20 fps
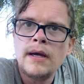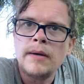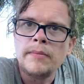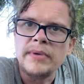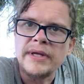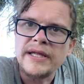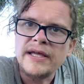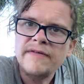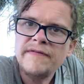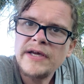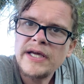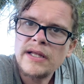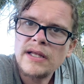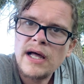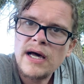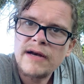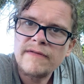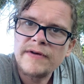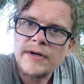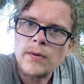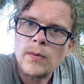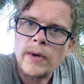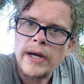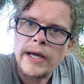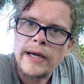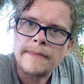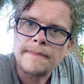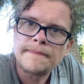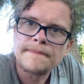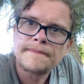been giving a lot of it
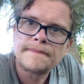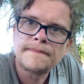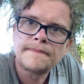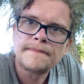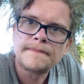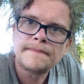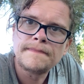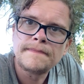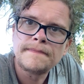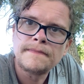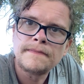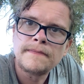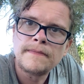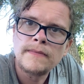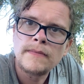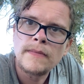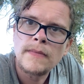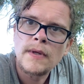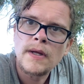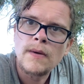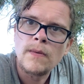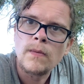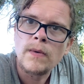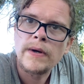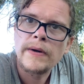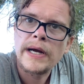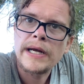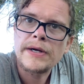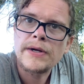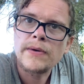away
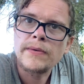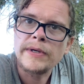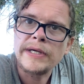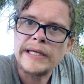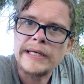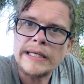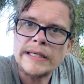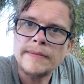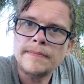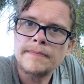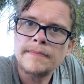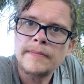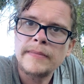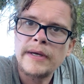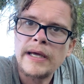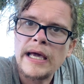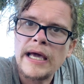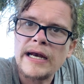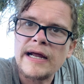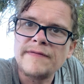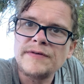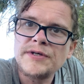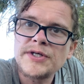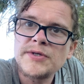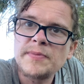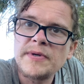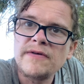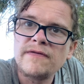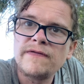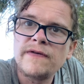where I don't need it. And I've
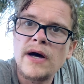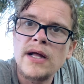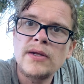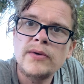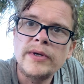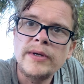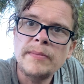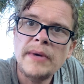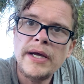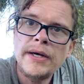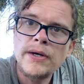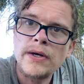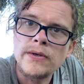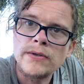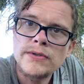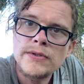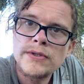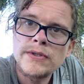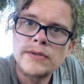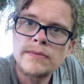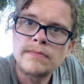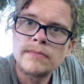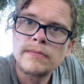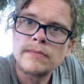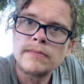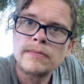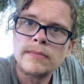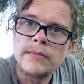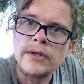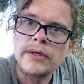just been following my nose,
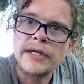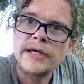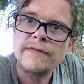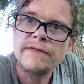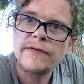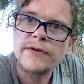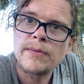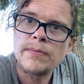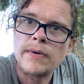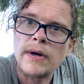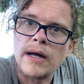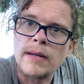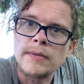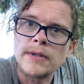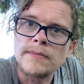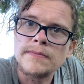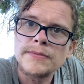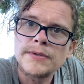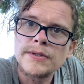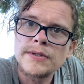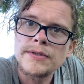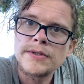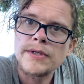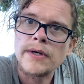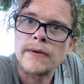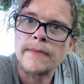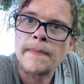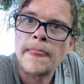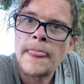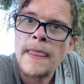looking for the problems.
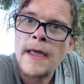So,